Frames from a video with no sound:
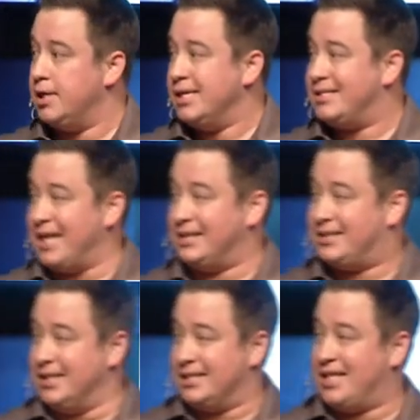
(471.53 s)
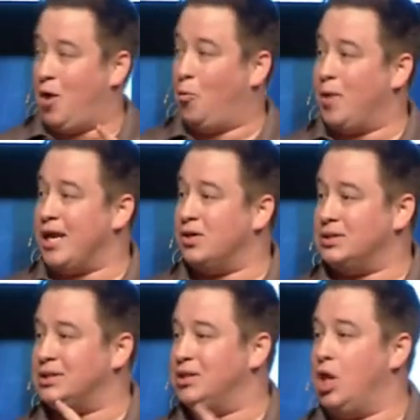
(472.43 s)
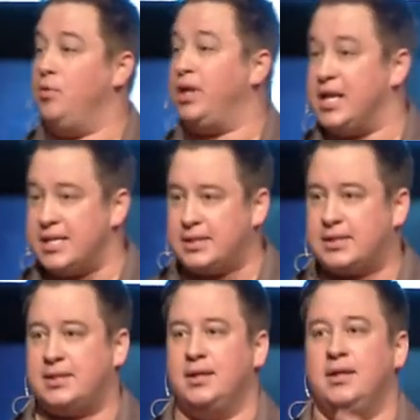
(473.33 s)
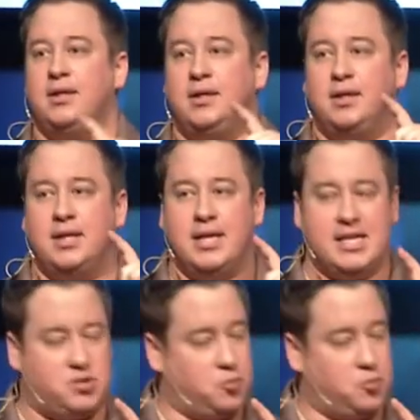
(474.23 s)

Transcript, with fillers: says this, that real loneliness is